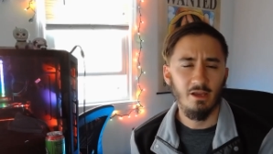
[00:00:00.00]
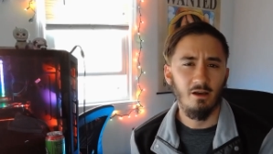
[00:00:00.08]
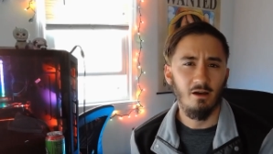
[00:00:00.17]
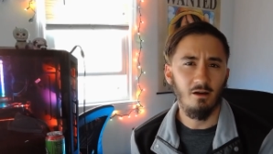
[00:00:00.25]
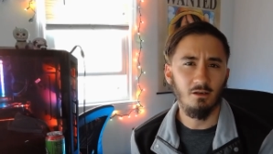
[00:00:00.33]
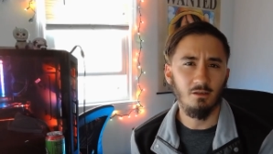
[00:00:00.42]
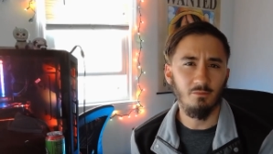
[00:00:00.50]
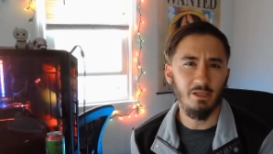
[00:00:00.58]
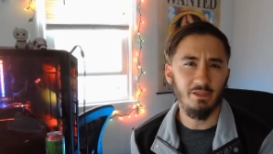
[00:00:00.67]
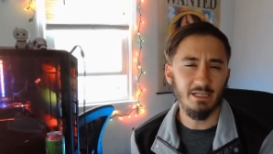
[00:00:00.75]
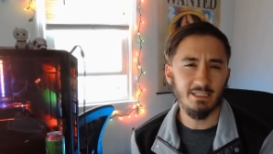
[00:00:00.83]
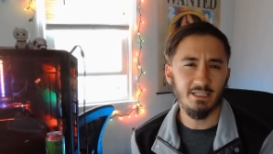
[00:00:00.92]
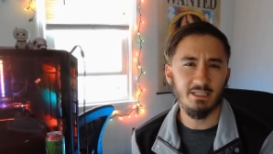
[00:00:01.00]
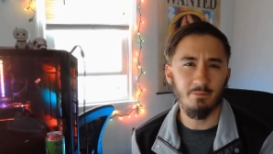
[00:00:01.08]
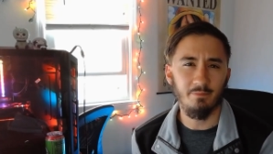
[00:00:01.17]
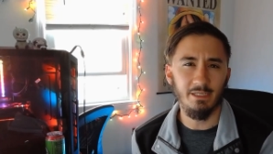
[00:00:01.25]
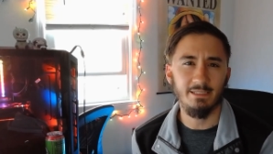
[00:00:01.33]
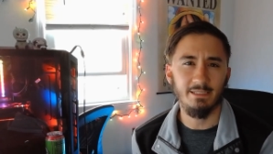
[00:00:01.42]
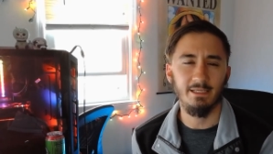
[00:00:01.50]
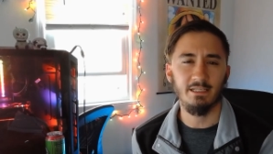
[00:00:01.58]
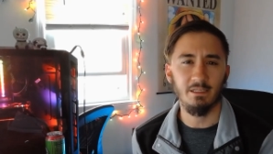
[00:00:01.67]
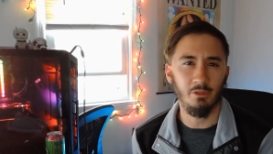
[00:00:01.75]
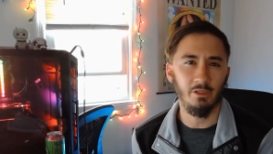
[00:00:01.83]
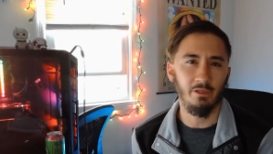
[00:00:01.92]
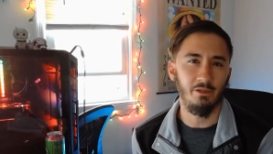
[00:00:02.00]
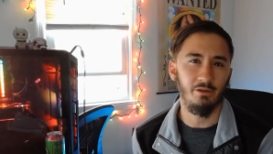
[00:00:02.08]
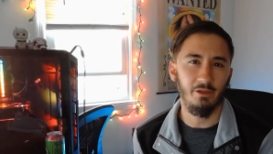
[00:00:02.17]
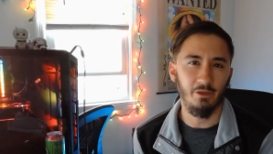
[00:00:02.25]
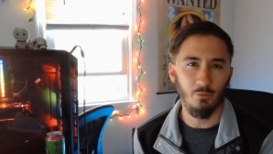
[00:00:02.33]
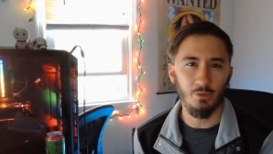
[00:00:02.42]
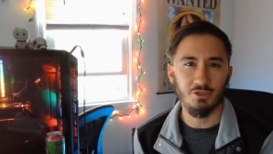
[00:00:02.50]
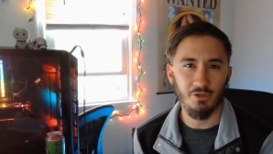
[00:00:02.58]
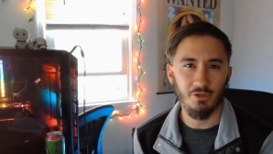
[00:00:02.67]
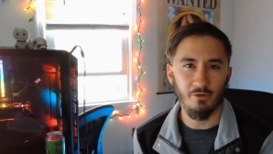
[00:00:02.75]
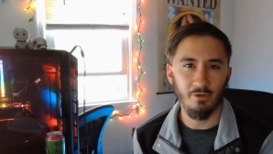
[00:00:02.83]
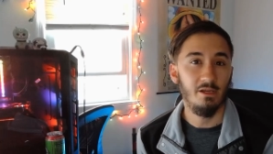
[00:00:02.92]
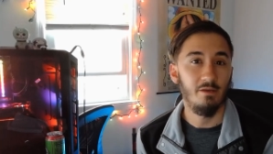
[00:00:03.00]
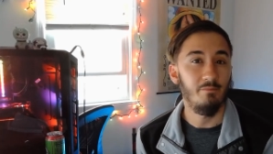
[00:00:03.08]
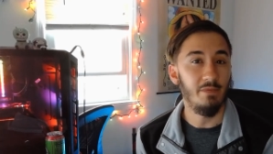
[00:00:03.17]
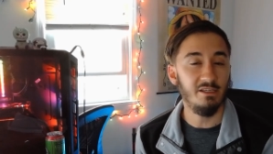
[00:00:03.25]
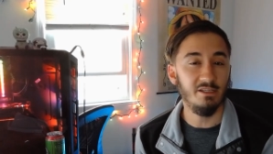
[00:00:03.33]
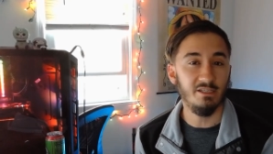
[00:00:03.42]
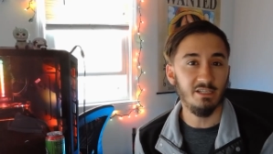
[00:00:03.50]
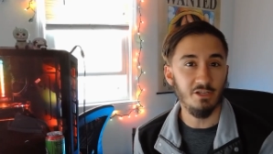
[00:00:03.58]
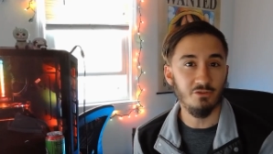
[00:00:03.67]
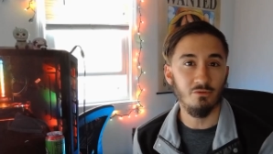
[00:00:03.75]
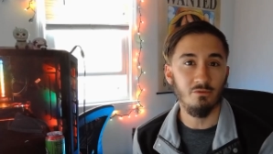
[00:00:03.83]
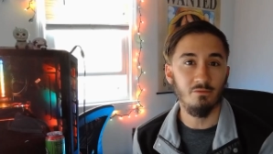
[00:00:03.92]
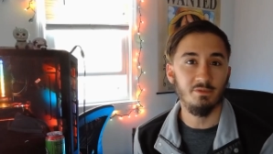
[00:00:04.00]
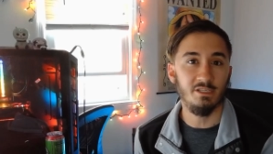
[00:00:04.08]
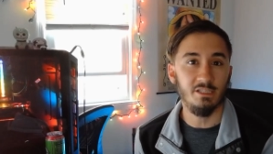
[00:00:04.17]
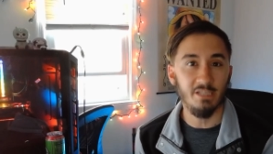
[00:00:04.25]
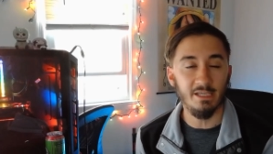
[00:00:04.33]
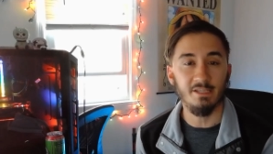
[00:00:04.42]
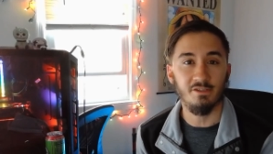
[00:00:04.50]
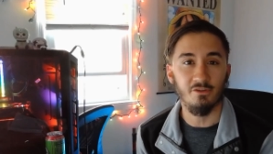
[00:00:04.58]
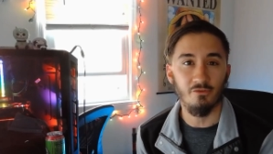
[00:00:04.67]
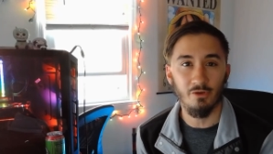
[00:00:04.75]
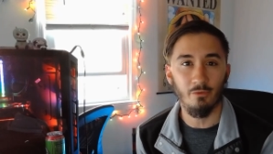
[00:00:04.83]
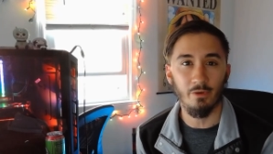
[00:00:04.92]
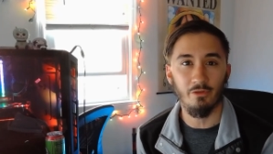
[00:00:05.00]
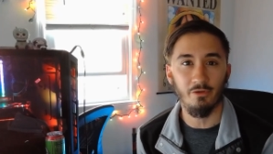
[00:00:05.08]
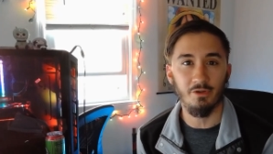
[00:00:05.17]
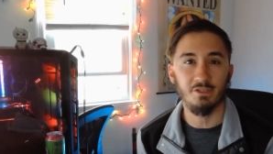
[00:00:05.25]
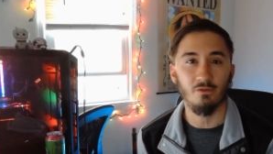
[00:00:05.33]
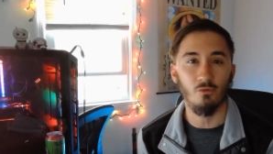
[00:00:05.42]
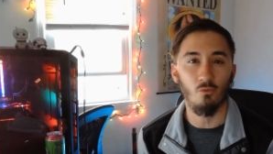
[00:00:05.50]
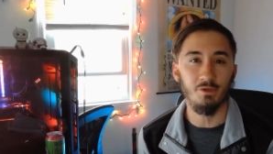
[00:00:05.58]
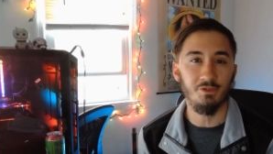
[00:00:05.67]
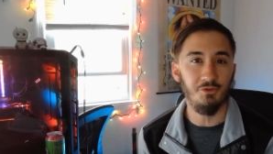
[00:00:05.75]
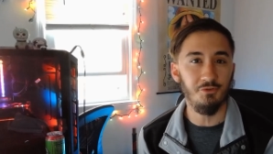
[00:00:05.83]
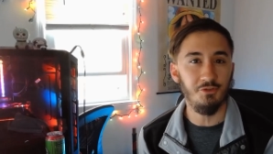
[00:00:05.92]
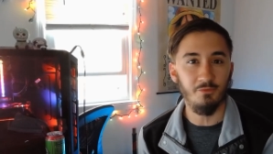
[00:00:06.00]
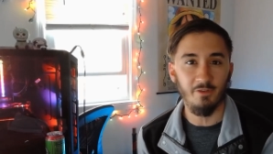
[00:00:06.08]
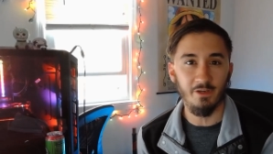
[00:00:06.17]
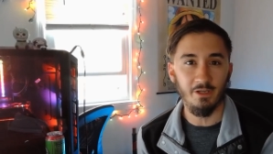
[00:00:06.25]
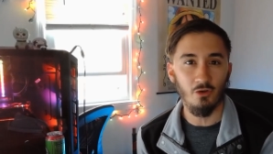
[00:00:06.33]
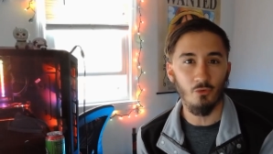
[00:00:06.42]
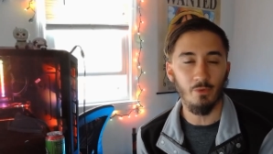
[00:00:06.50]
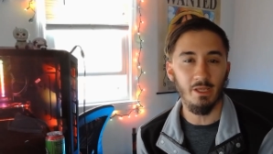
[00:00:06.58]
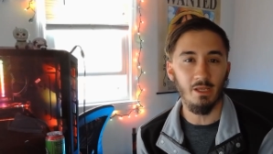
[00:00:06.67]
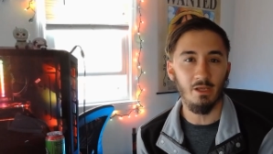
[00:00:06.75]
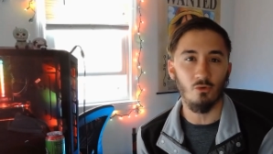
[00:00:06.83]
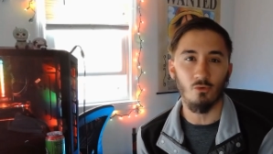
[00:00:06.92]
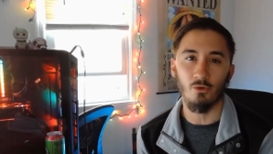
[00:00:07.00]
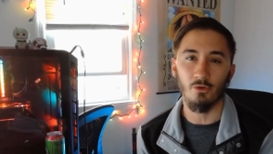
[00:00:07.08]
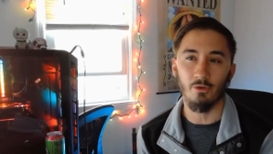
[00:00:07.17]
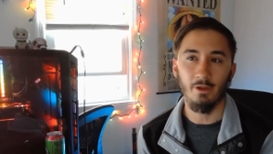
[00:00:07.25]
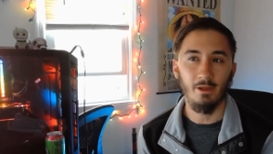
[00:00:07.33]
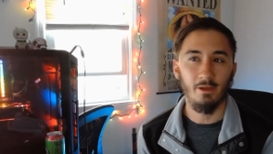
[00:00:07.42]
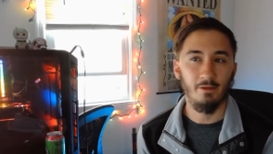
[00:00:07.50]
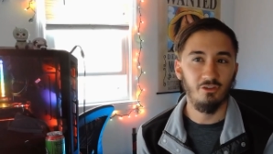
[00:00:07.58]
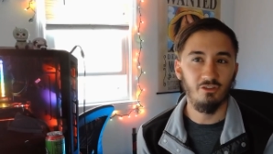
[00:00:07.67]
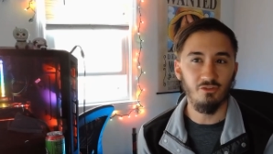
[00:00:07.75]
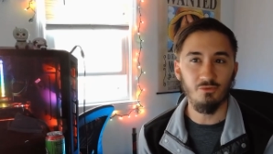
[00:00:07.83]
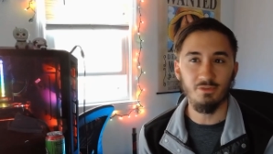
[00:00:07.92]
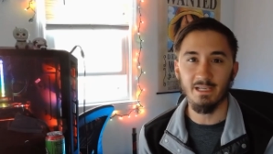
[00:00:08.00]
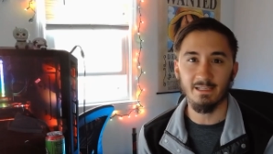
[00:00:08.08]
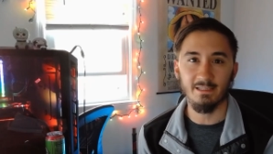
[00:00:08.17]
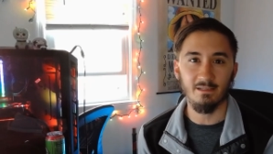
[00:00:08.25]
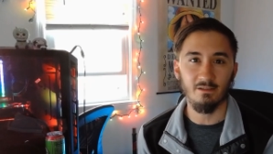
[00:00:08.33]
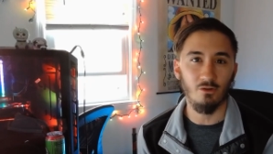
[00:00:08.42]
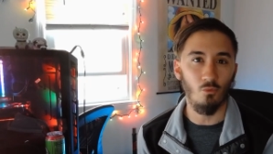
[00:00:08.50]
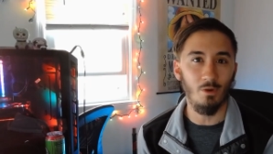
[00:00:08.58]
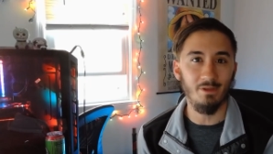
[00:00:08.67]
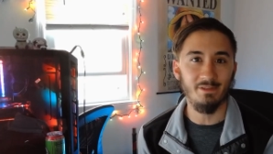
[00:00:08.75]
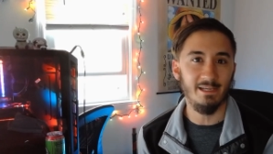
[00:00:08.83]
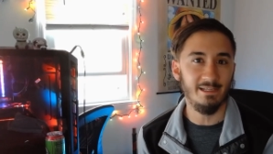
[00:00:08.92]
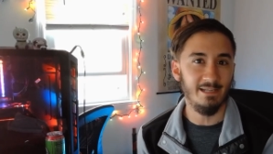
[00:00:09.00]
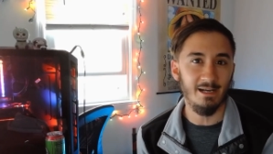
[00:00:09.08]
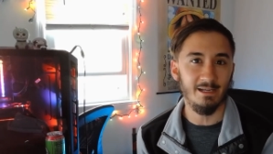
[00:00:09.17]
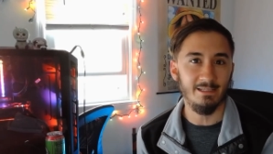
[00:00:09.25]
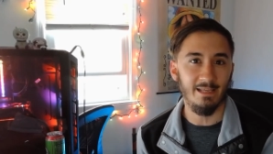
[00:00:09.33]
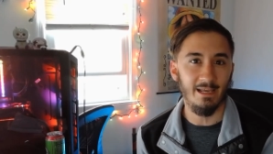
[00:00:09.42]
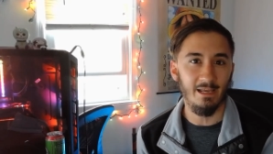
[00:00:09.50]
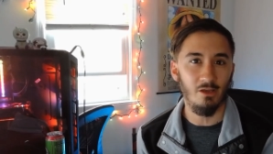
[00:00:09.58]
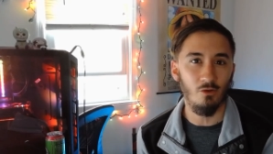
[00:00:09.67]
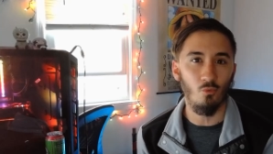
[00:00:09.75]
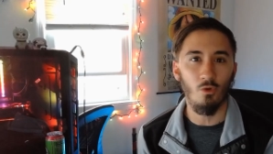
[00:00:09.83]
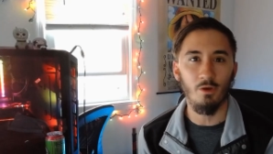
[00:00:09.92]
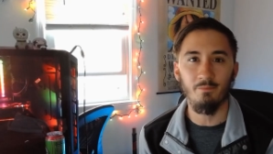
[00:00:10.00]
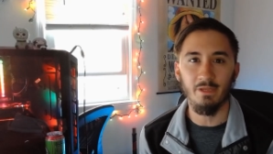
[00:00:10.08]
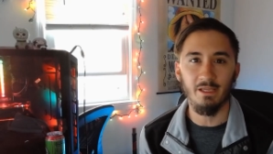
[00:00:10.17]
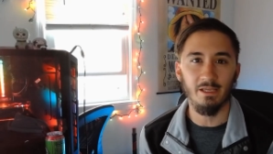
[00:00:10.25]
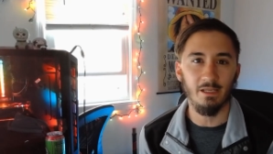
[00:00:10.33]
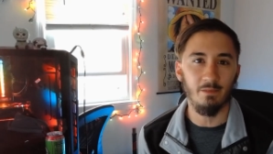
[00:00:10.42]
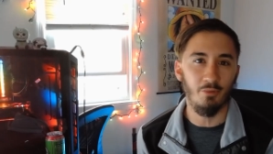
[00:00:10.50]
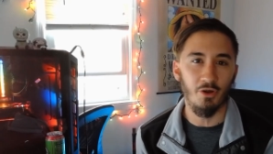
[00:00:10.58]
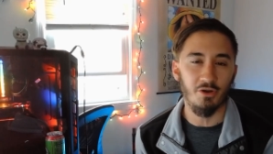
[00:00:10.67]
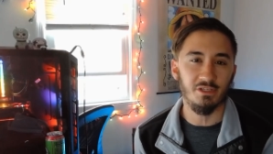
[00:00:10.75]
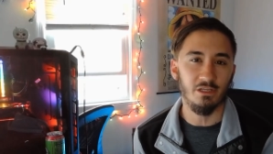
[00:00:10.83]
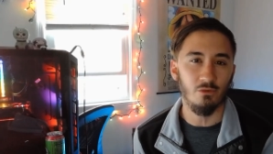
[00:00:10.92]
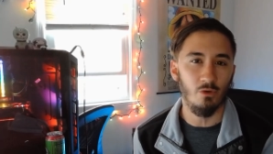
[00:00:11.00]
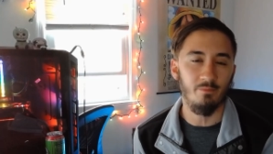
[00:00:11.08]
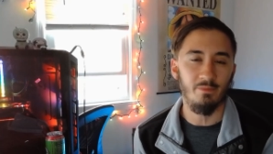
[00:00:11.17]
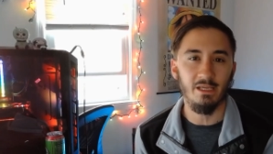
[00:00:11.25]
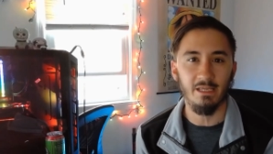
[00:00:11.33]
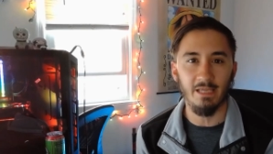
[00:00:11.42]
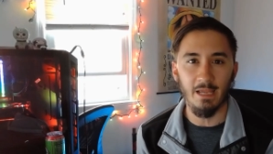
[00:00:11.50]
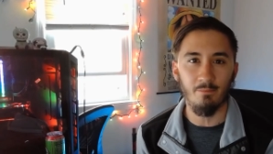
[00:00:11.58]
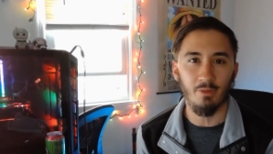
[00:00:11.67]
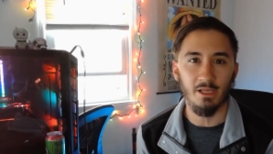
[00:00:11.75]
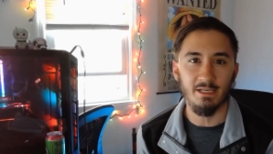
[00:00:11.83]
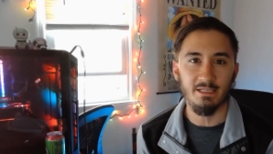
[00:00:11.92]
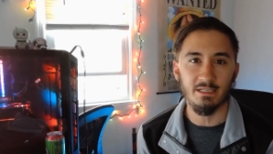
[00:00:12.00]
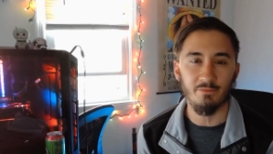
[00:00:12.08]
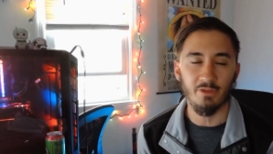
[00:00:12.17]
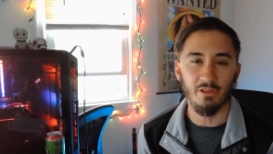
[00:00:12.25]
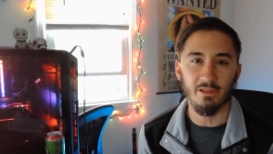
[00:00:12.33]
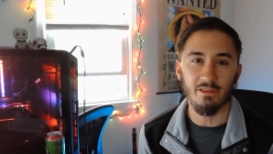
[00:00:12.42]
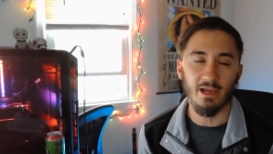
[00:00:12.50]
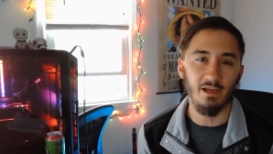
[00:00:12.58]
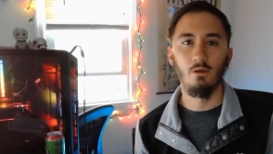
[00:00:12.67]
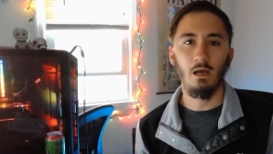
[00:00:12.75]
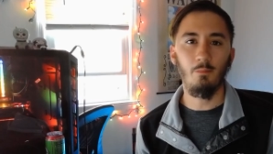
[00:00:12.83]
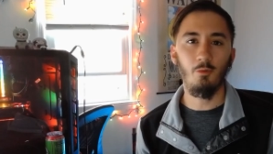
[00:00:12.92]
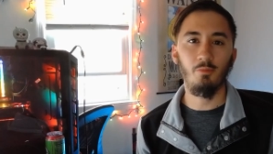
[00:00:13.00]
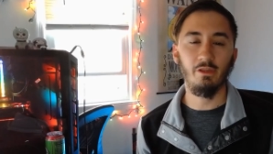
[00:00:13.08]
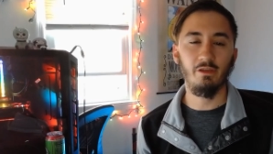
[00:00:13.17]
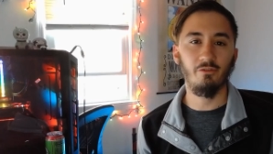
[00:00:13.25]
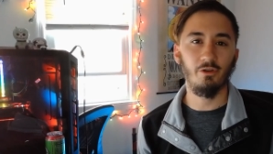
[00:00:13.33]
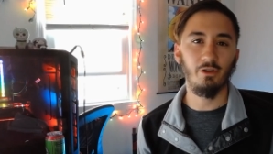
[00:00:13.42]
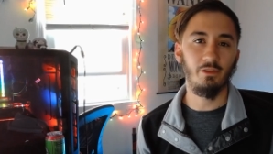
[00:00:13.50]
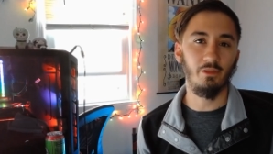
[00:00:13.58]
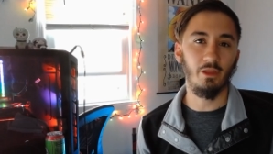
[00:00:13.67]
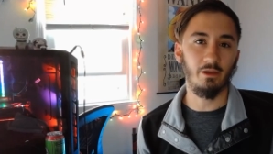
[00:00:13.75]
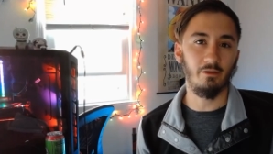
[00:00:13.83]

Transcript: Um, and that's just to be disciplined in what you're doing. Making a schedule, sticking to it, whether it's one YouTube video a week or two tick you know one tiktok a day one being in person one being gameplay something like that i'm a believer in like